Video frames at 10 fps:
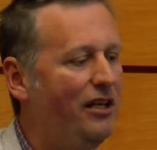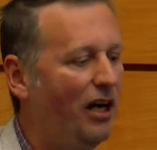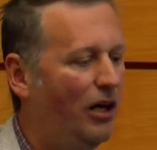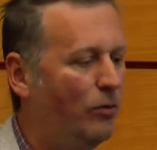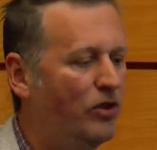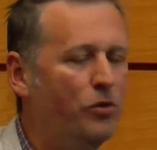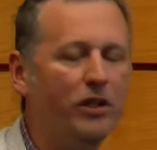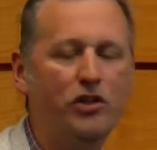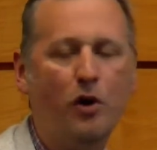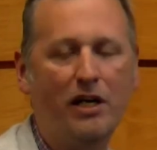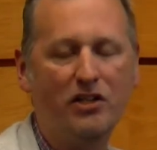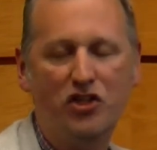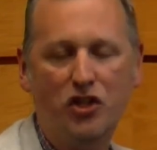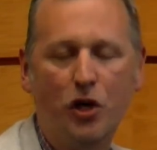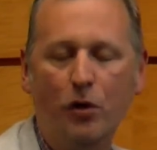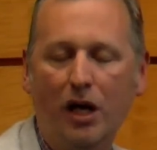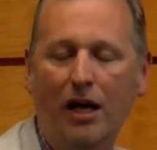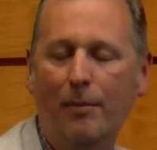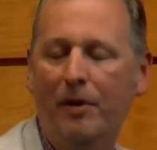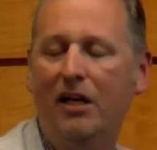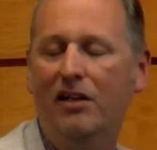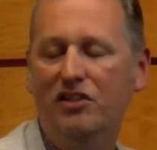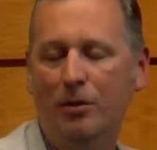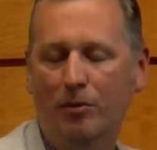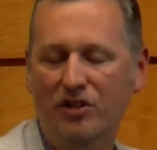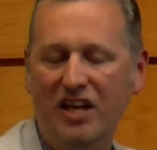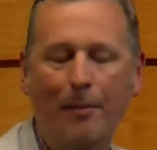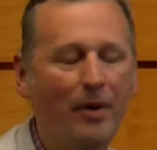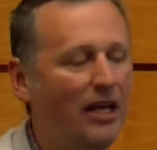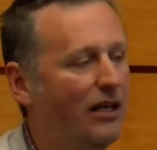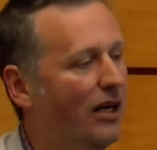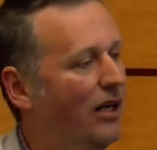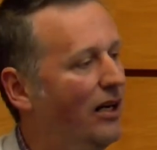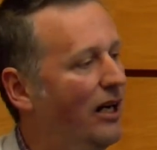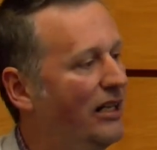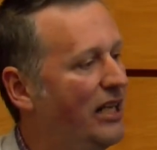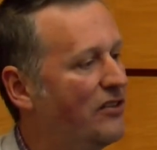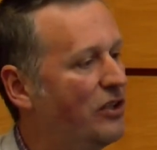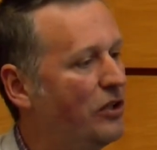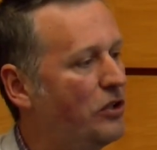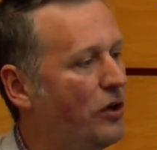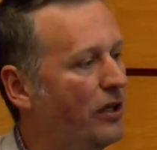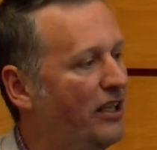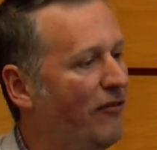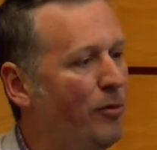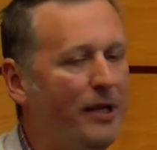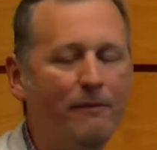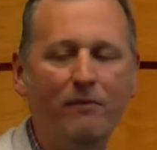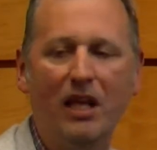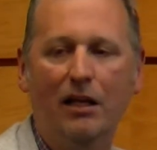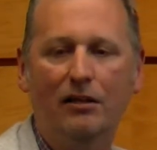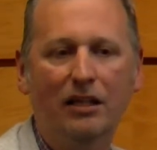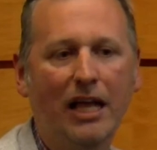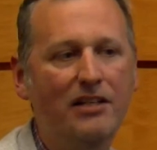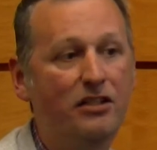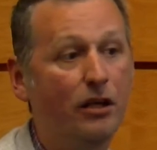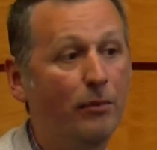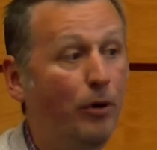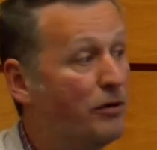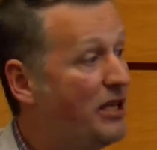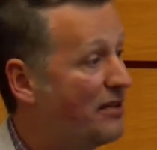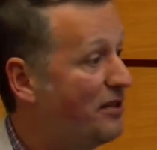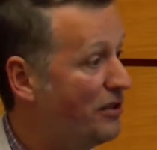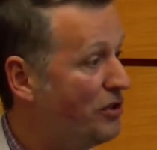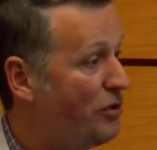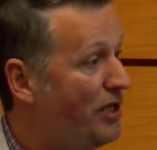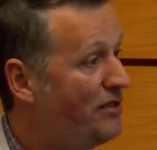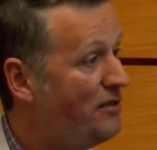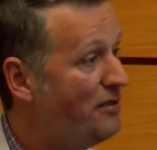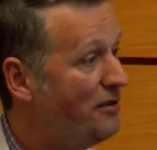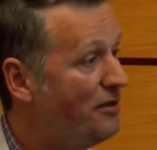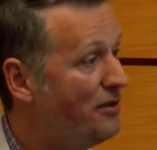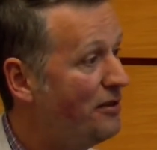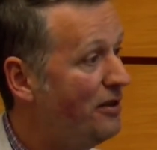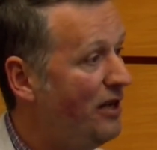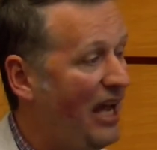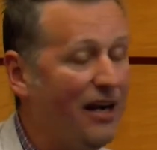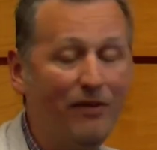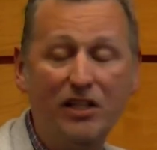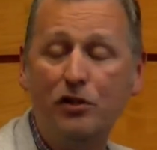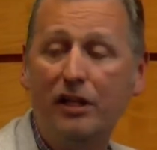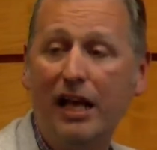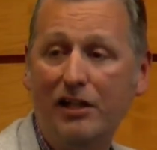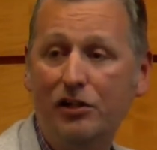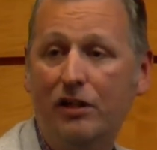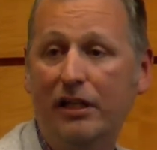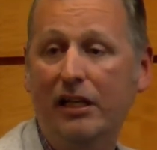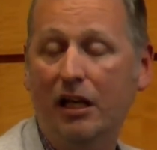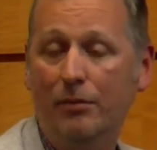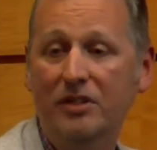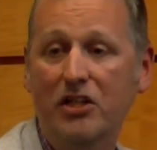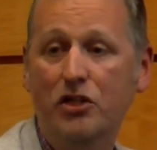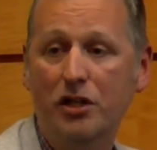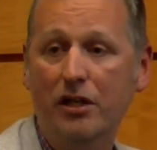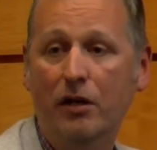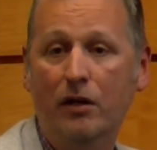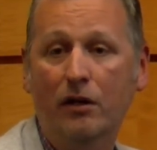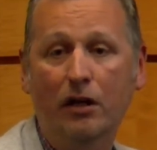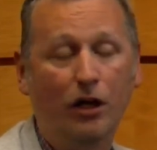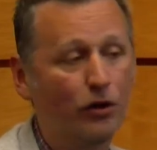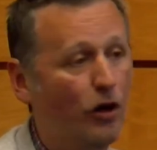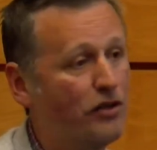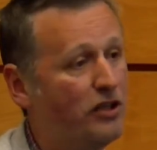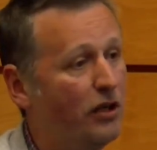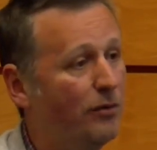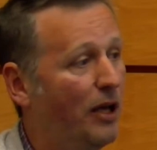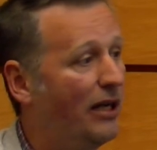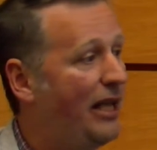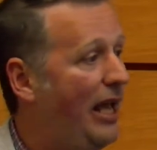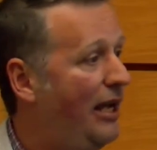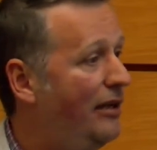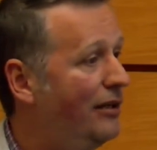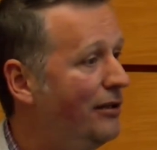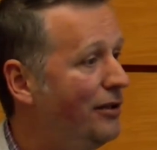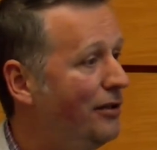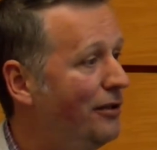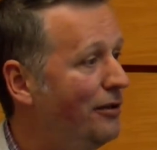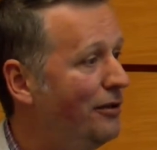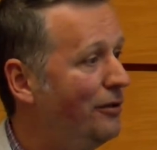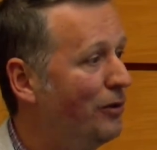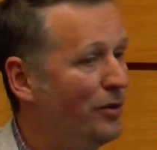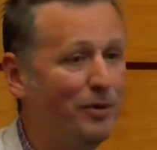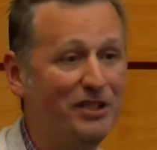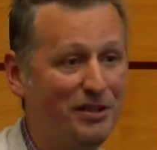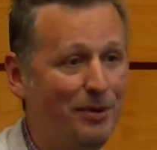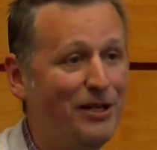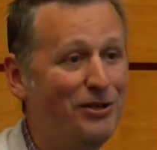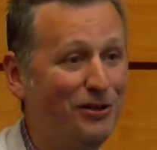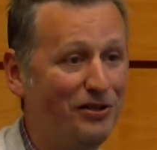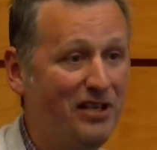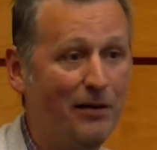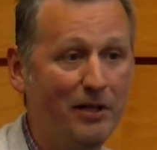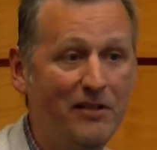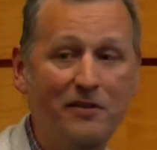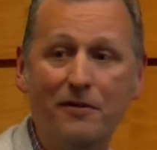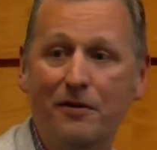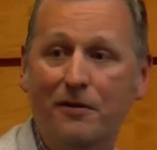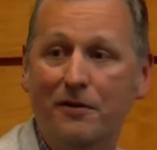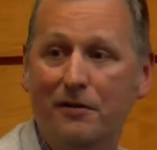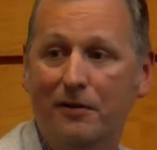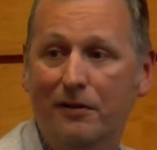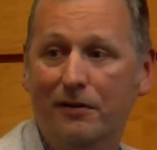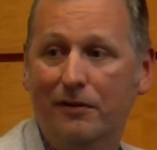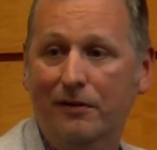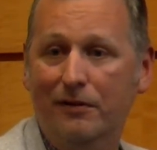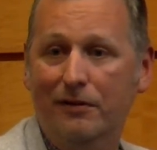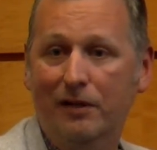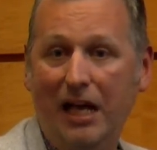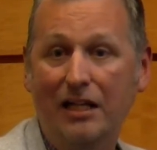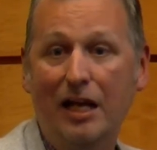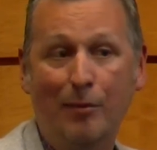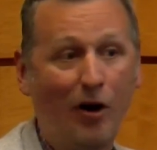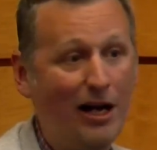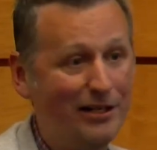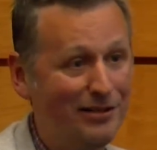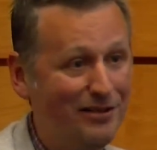was really trying to stoke up some resentment against the Qatari government, led to protests in the streets, and eventually actually helped engineer a large-scale blockade with the participation of the Saudis and the Emiratis,